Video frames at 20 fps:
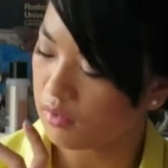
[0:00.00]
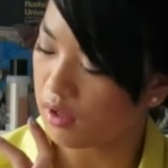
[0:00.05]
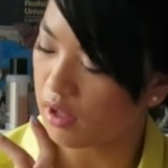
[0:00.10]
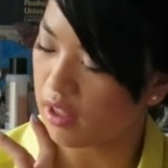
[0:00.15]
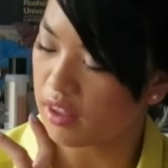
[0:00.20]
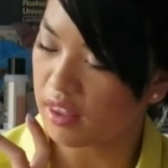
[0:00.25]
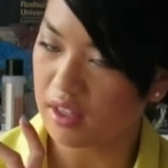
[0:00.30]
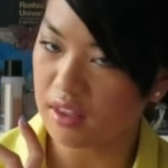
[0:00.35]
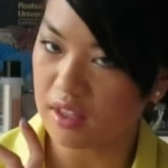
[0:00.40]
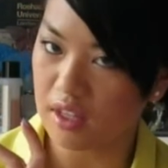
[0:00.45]

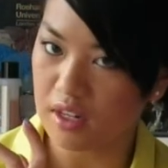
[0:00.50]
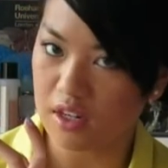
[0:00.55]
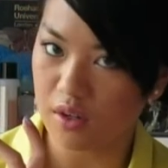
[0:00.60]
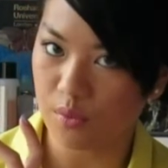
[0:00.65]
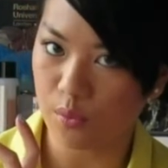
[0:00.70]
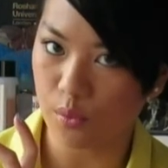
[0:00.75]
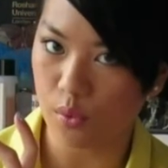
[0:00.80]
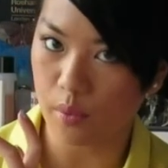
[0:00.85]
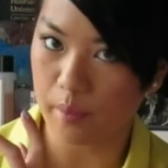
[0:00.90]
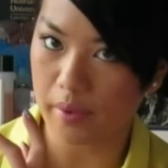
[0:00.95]
I think they need
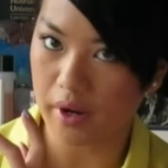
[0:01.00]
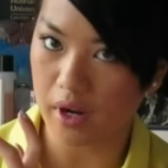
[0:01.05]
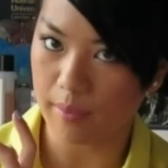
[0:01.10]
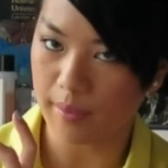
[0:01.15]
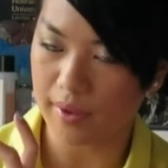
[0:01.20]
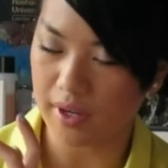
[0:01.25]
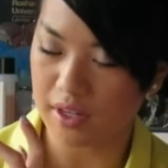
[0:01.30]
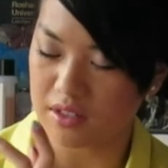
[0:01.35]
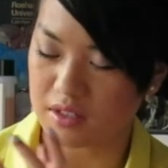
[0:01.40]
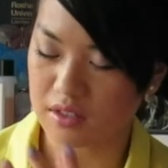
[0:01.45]
warming up
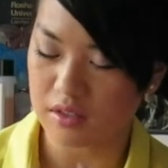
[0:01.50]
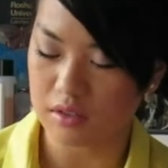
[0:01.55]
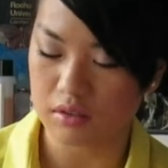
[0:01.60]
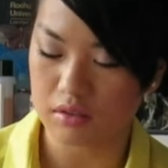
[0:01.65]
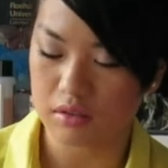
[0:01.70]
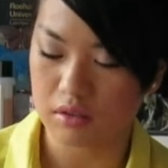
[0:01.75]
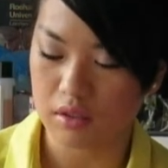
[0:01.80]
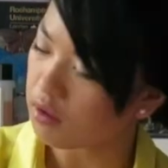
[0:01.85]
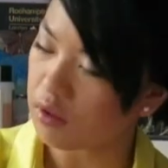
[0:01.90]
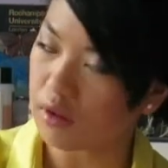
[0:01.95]
a little.
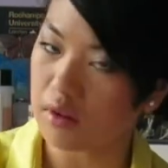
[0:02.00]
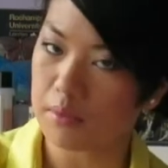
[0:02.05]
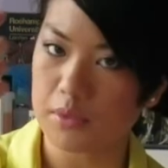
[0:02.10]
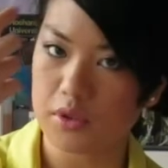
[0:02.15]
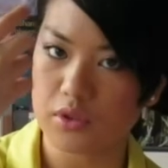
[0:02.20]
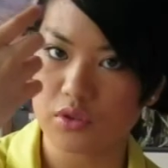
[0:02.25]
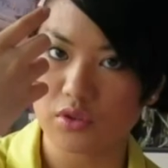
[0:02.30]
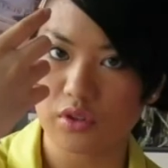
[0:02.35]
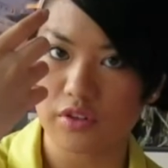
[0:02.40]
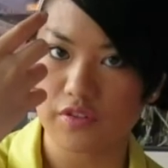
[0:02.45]
I'm
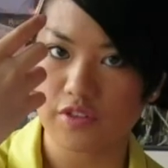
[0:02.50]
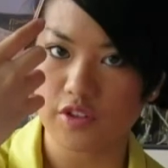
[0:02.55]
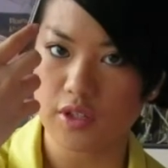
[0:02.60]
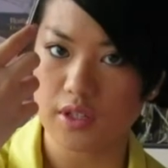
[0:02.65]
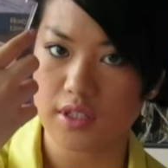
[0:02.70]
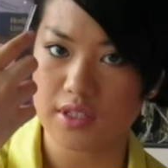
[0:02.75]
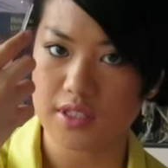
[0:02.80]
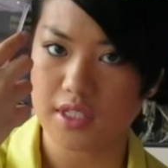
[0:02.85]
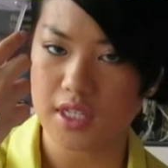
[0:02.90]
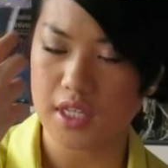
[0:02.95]
not sure if you
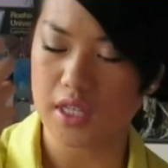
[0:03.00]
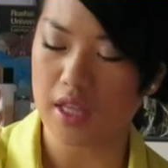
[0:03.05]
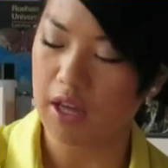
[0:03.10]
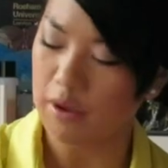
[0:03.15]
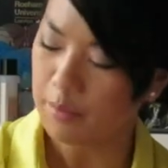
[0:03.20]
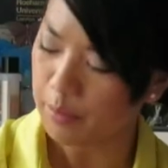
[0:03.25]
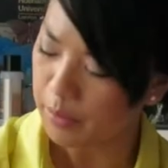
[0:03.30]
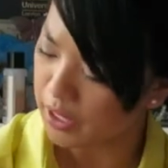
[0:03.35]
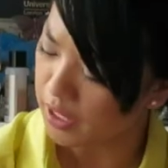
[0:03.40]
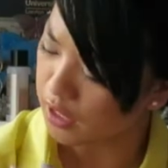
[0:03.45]
can see
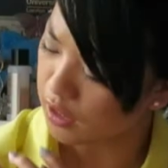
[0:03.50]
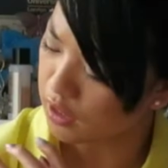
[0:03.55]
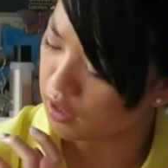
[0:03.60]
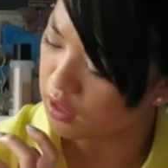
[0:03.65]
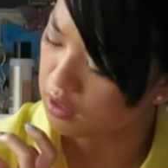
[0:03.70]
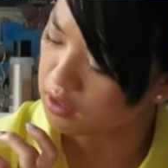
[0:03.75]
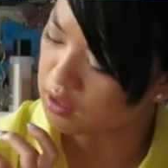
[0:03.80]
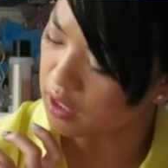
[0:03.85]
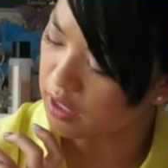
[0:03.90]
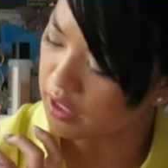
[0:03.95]
that, but it
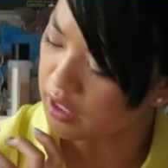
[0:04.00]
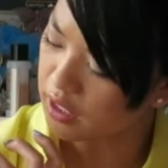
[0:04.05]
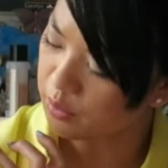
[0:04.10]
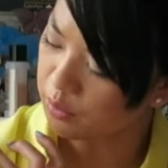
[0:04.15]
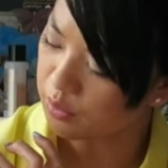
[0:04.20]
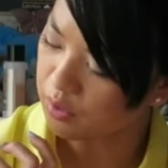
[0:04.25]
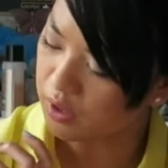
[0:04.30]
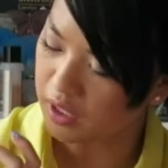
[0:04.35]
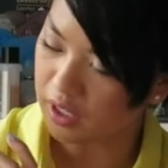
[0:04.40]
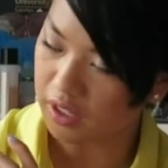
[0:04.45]
looks like it
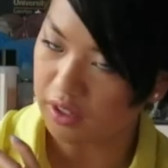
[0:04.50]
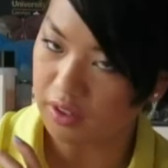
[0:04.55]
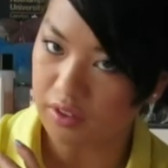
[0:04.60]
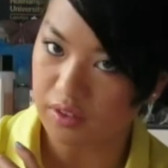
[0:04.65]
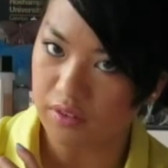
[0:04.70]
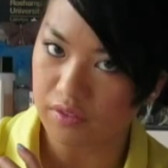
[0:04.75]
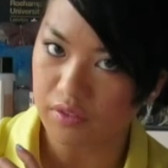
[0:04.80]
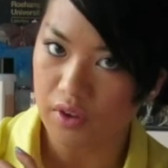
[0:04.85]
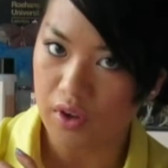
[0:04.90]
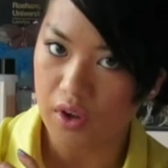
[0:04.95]
will
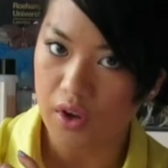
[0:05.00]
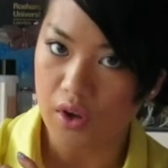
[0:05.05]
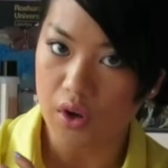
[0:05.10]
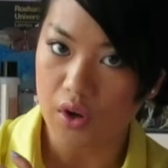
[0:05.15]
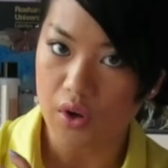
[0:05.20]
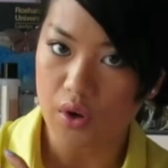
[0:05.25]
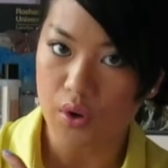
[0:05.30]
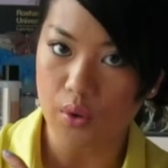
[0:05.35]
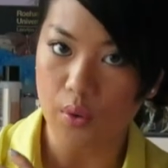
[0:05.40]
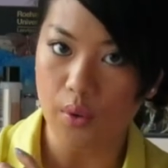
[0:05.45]
give
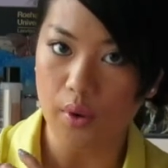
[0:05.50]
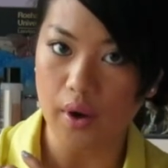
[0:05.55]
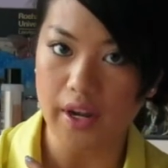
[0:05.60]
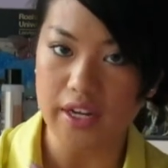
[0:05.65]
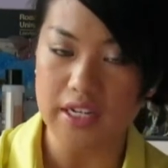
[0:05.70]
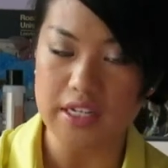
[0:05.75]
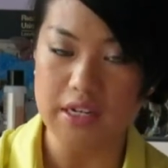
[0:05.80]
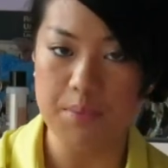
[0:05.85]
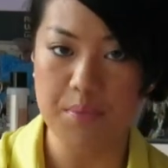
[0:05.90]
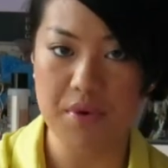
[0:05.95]

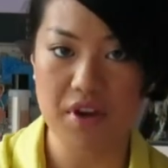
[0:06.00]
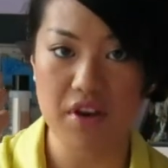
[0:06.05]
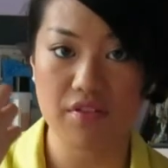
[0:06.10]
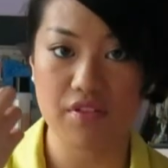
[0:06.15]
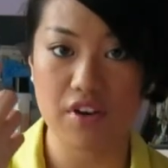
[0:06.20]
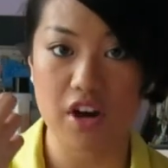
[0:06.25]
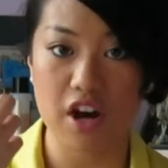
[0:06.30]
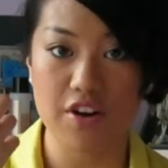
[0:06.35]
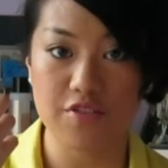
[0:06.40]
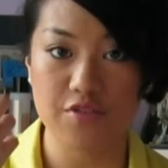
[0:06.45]
quite a bit of
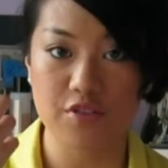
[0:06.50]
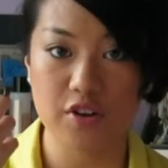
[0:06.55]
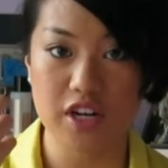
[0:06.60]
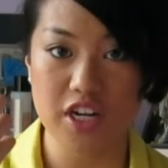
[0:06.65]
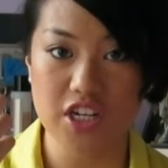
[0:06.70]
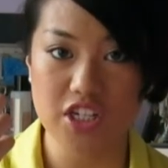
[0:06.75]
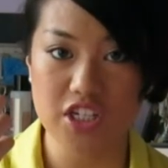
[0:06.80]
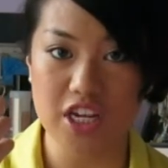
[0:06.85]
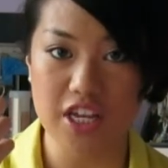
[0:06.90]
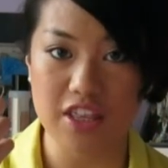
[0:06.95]

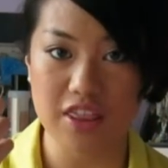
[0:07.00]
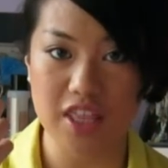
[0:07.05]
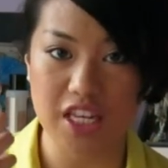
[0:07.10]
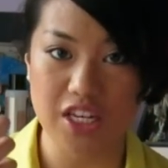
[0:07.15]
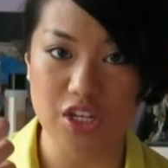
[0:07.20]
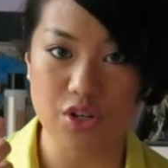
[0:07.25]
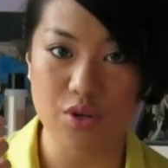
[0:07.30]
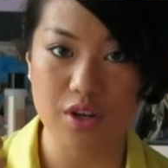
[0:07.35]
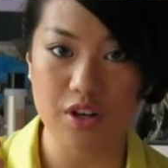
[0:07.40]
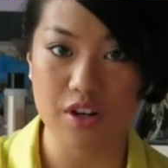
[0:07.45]
coverage, and
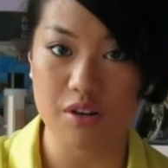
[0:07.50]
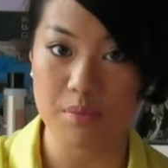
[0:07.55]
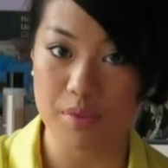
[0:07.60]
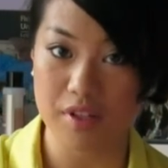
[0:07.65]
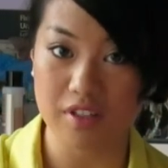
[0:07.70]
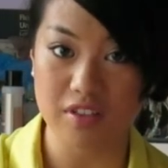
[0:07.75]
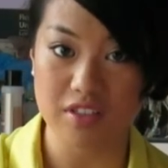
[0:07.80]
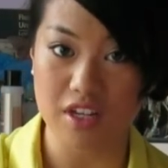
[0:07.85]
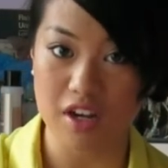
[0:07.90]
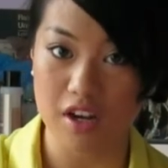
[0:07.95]
then you can
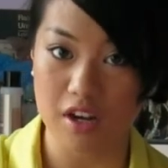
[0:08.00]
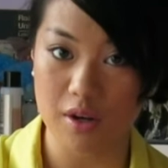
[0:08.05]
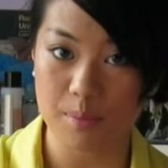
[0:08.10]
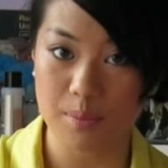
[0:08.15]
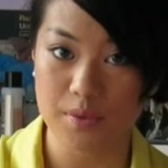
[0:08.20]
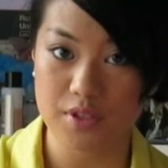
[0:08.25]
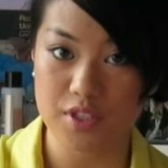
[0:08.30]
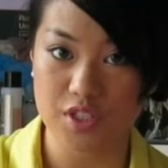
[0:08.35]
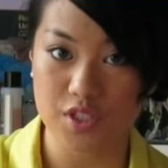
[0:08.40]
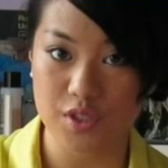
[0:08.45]
build it up
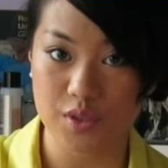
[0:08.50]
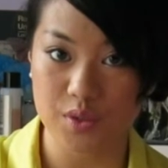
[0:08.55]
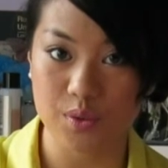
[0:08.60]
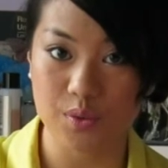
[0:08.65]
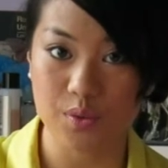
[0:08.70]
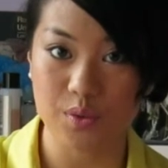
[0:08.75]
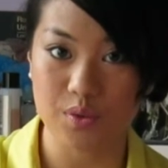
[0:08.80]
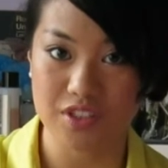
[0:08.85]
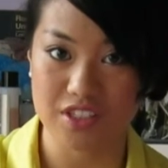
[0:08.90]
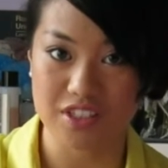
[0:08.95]
to
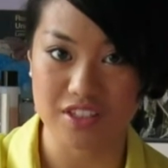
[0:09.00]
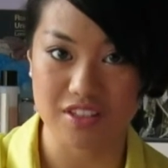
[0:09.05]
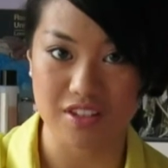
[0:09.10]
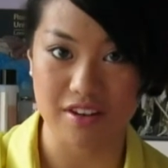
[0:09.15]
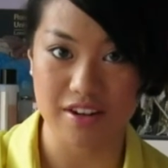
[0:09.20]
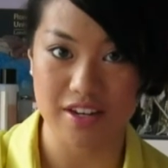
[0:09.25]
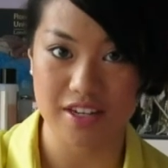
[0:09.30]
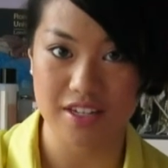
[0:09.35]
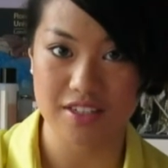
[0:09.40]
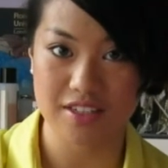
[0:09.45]
your
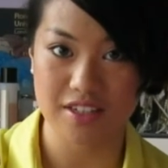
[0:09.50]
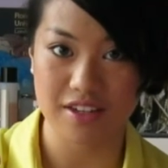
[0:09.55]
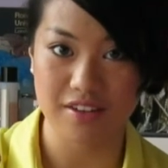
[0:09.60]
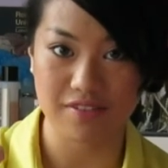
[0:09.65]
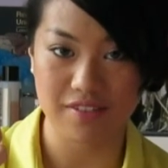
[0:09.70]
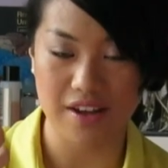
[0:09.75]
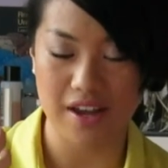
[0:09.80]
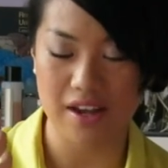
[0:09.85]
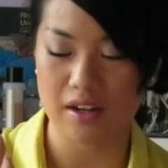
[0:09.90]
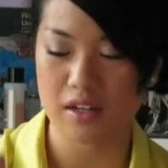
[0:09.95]
desired
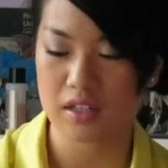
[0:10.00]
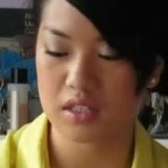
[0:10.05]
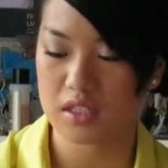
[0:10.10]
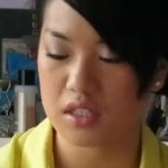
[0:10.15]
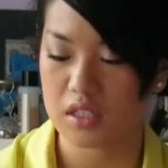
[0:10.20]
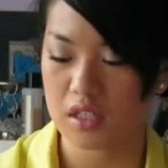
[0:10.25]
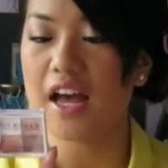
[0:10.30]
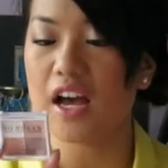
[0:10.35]
effect.